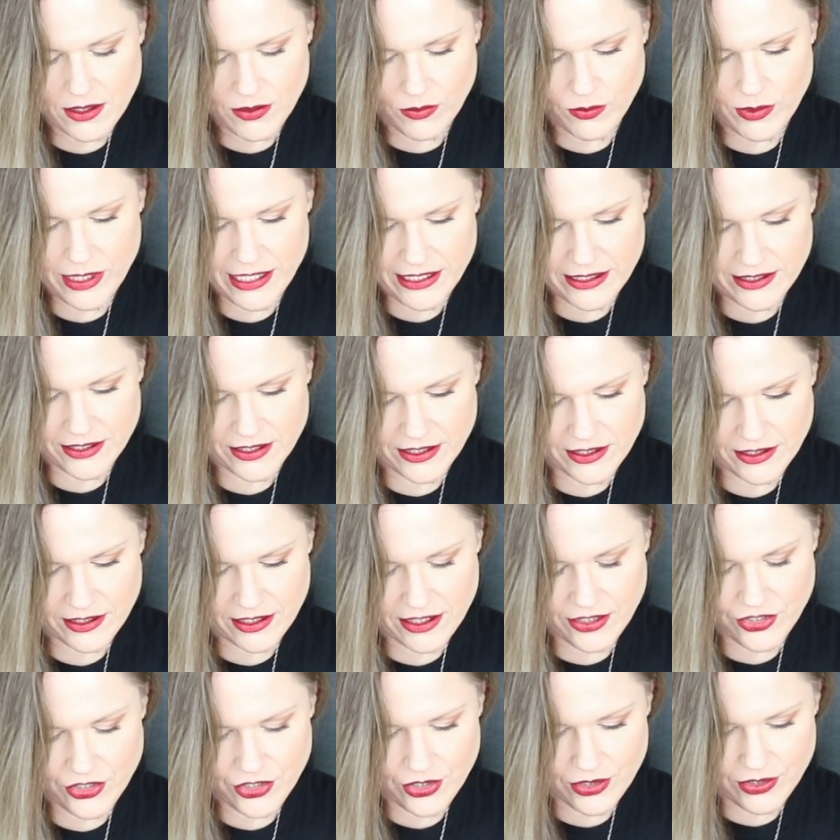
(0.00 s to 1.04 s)
Weaknesses,
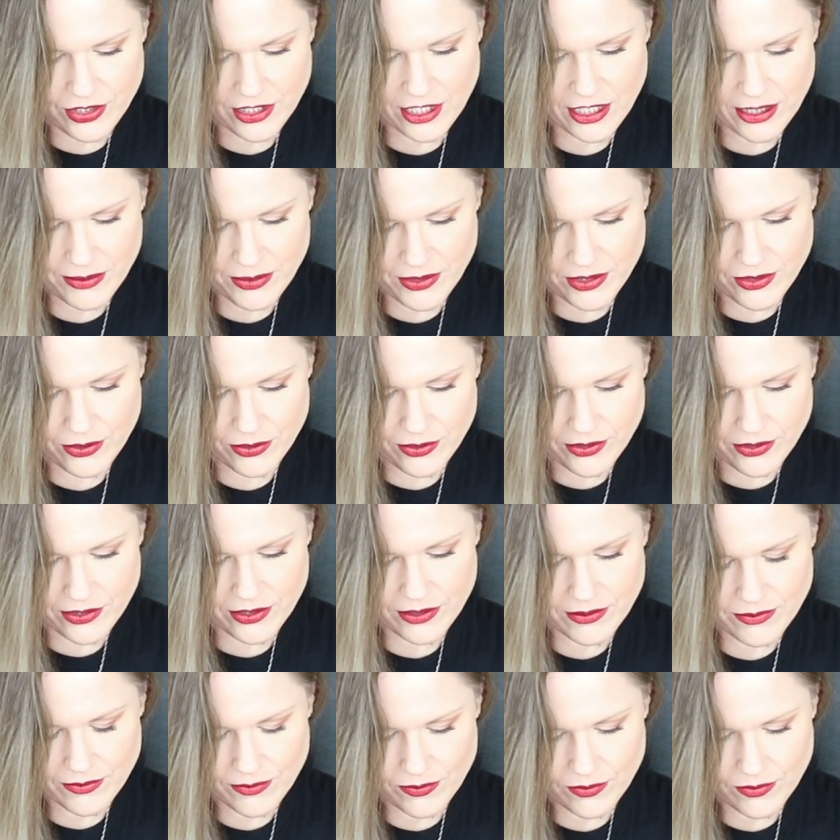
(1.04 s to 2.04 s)
issues, obstacles.